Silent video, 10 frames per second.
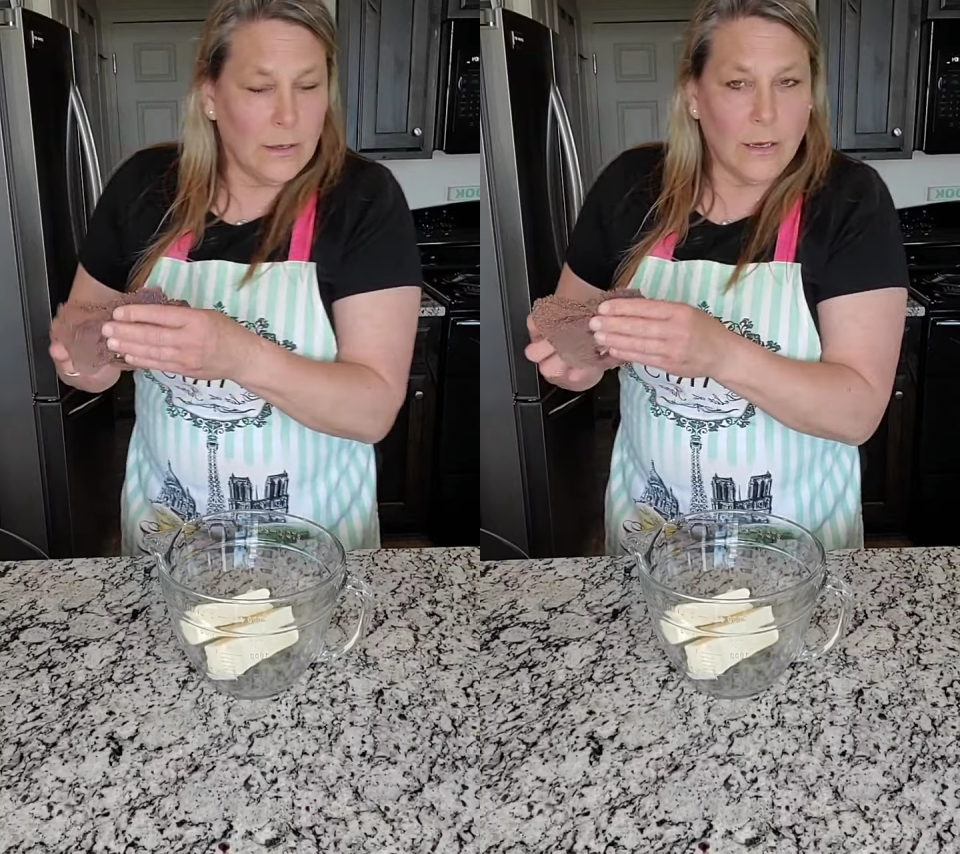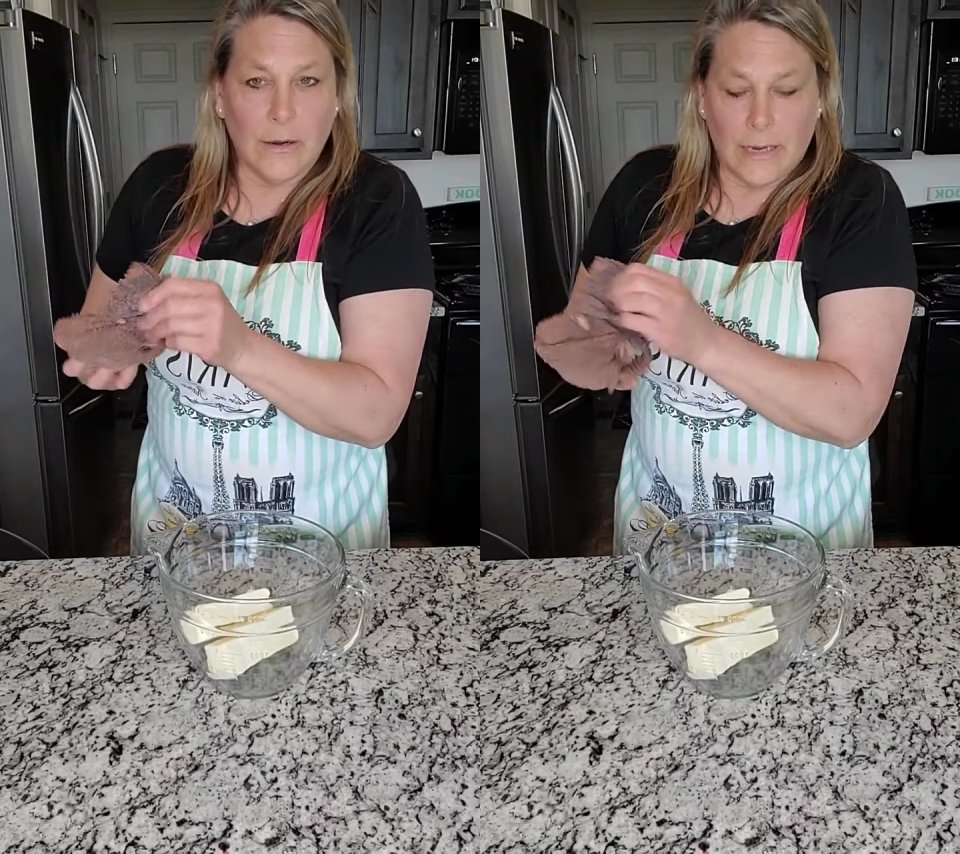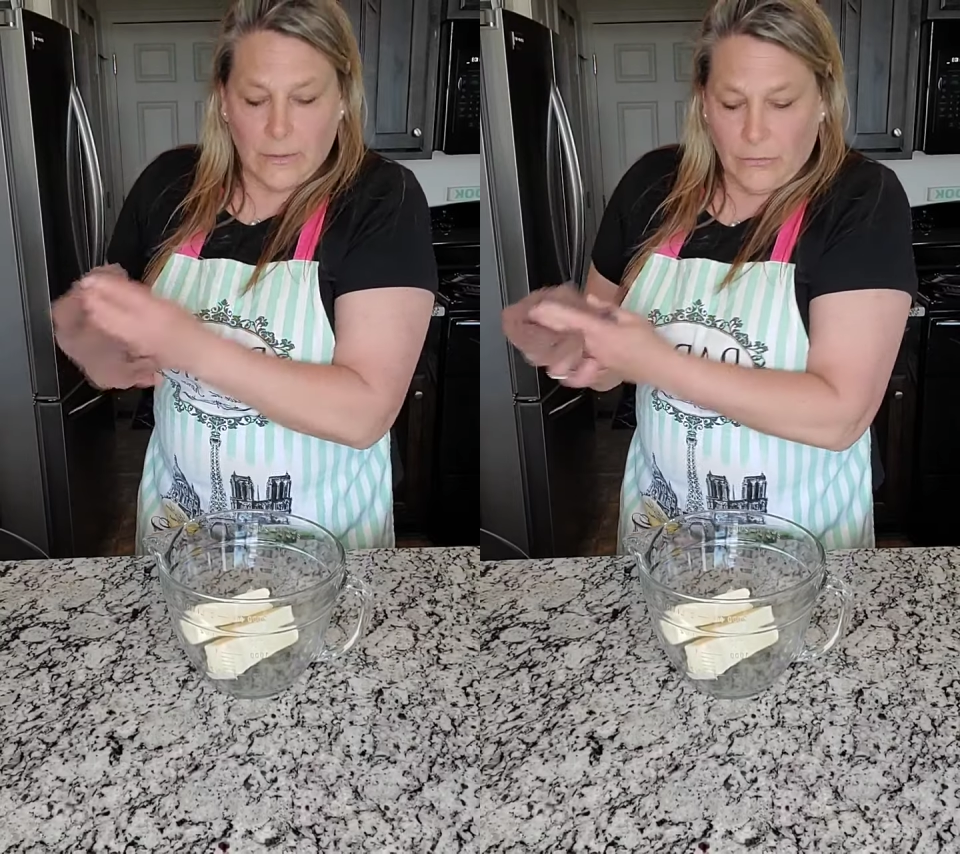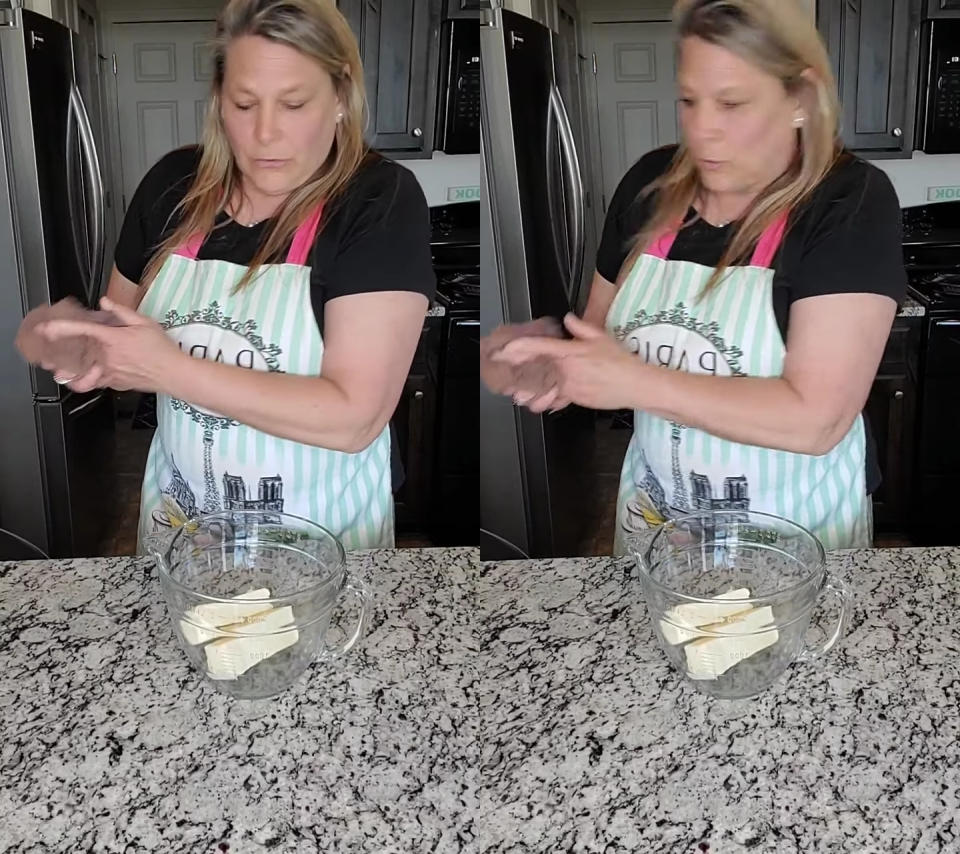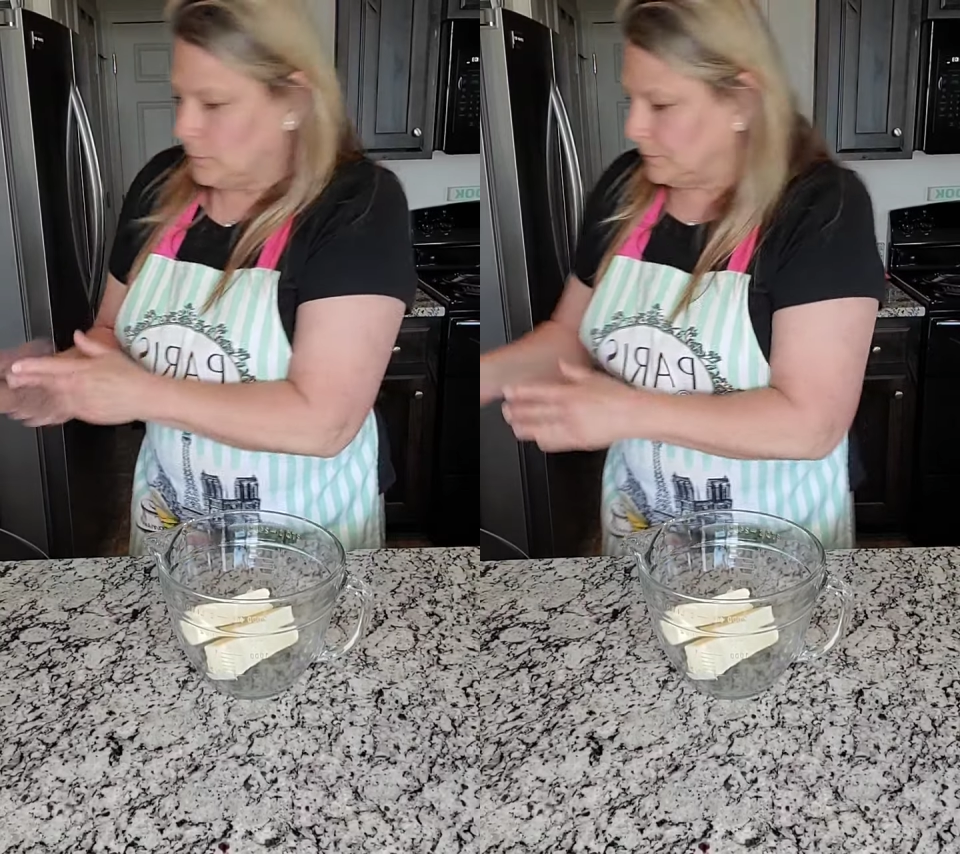All right,
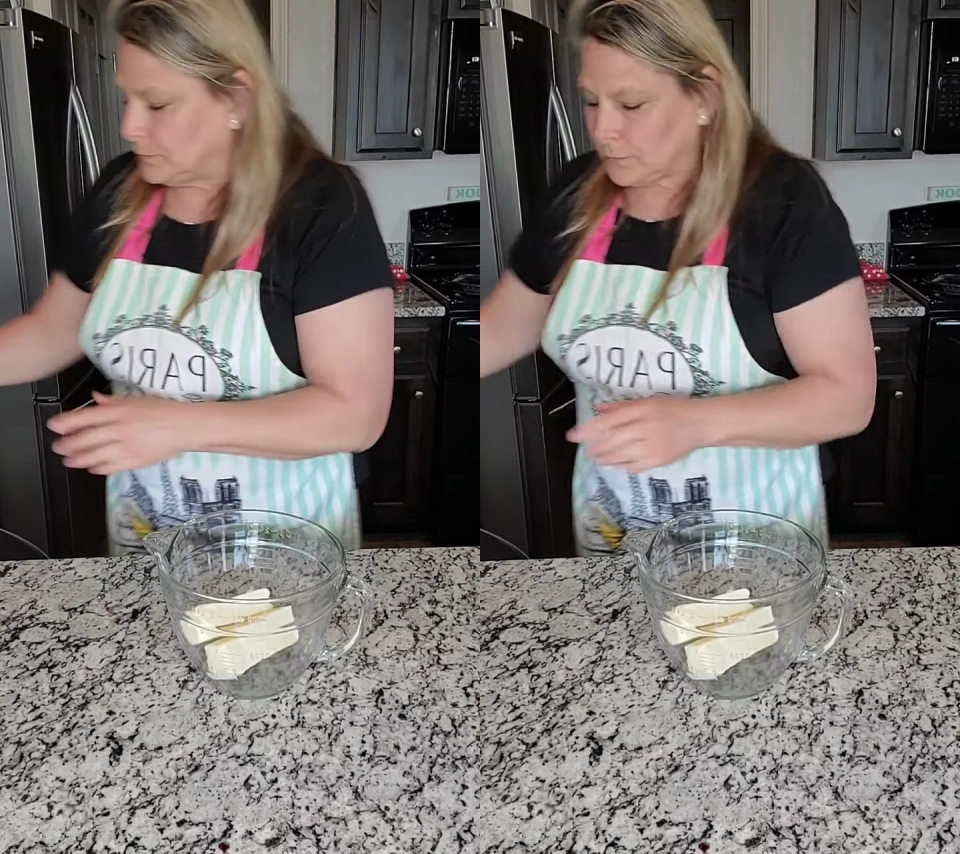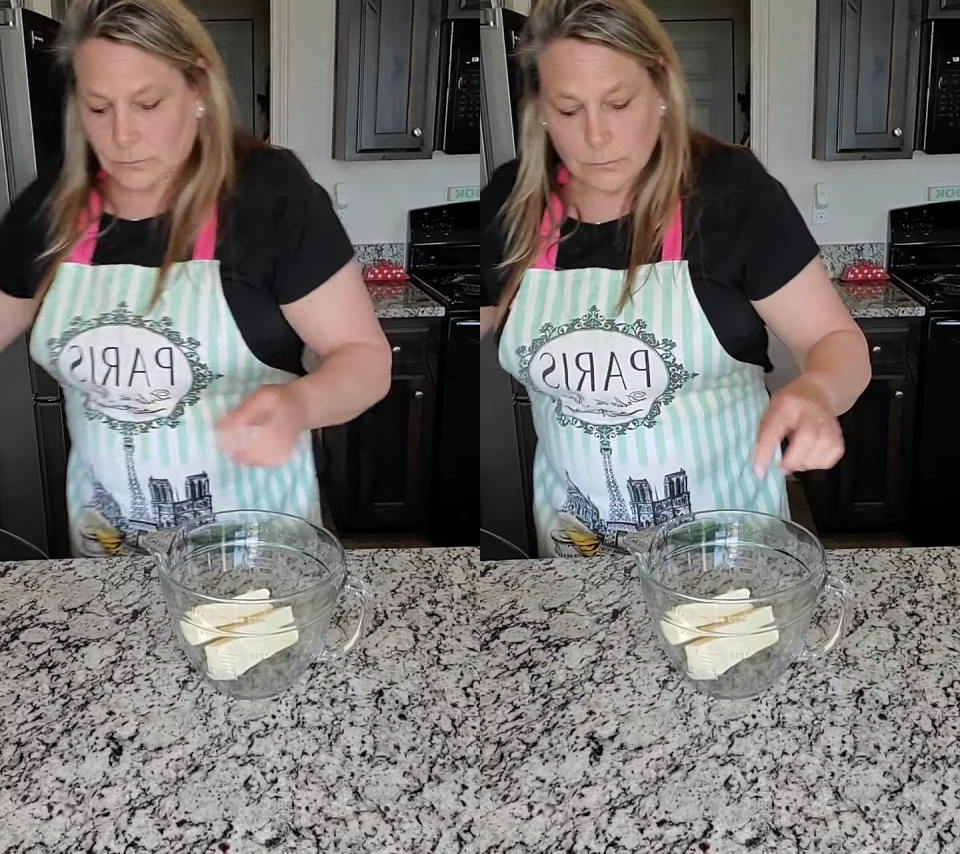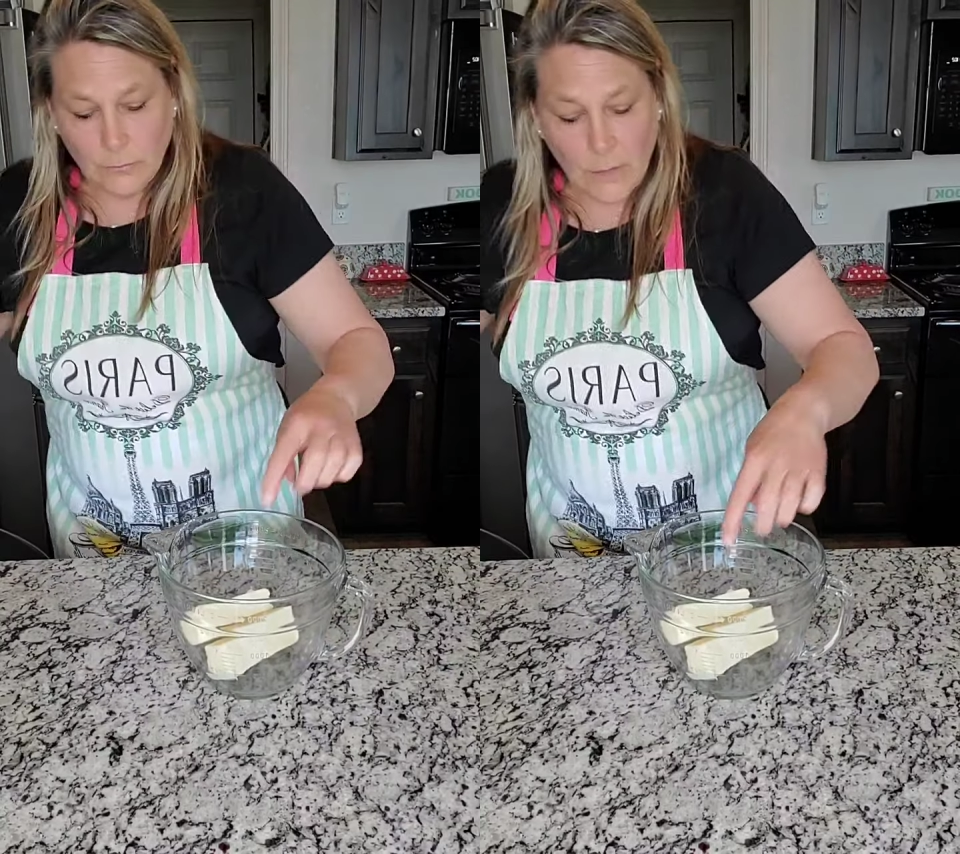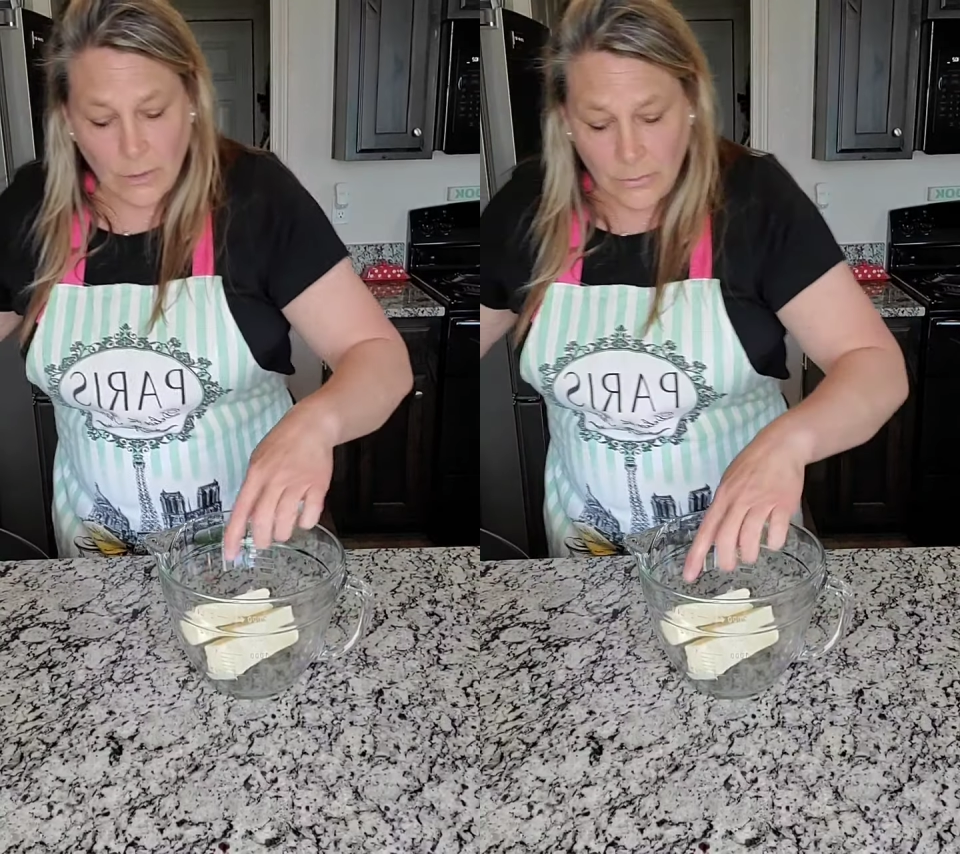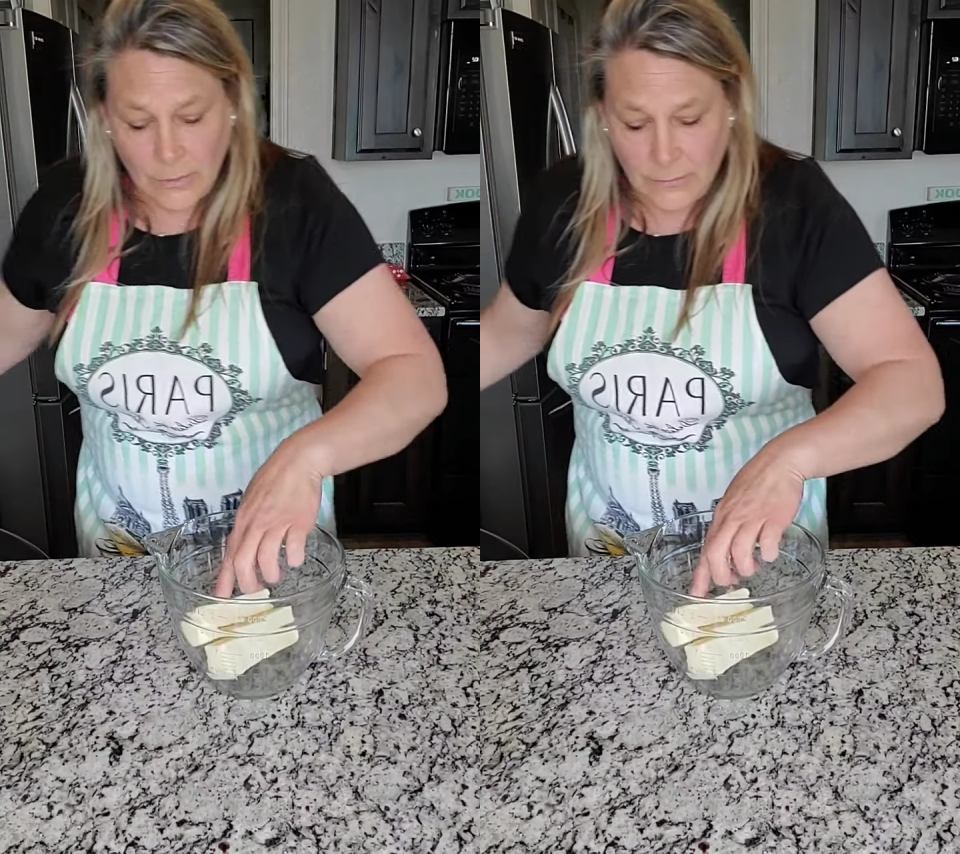so
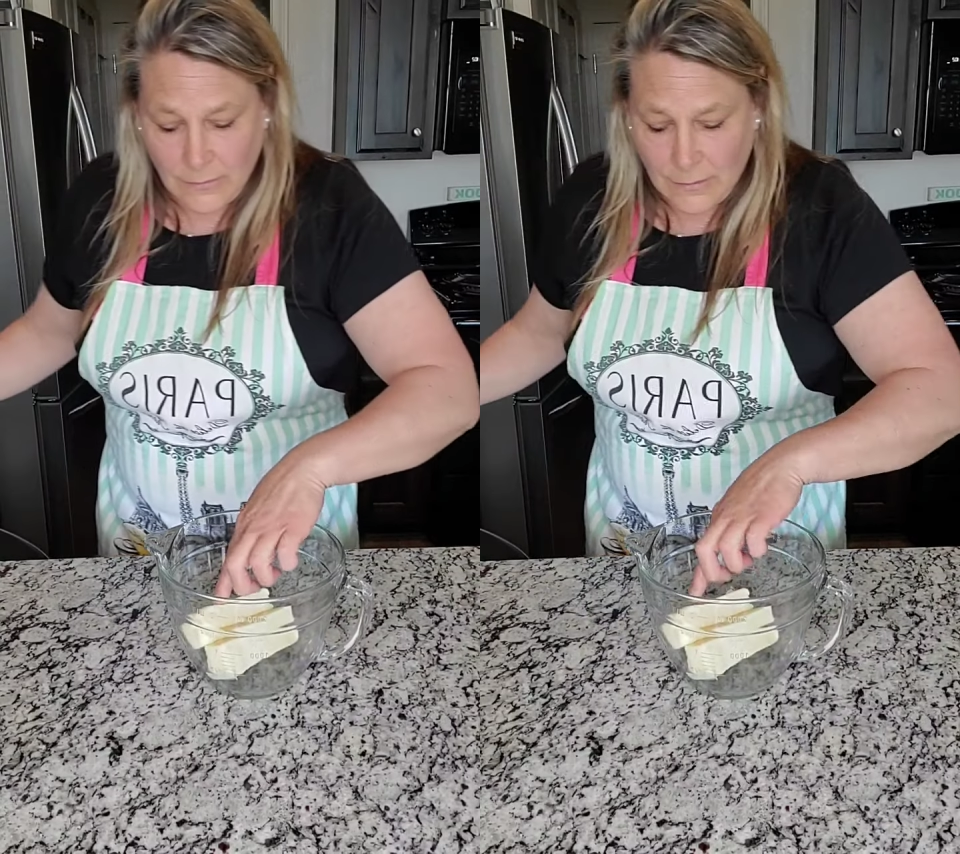this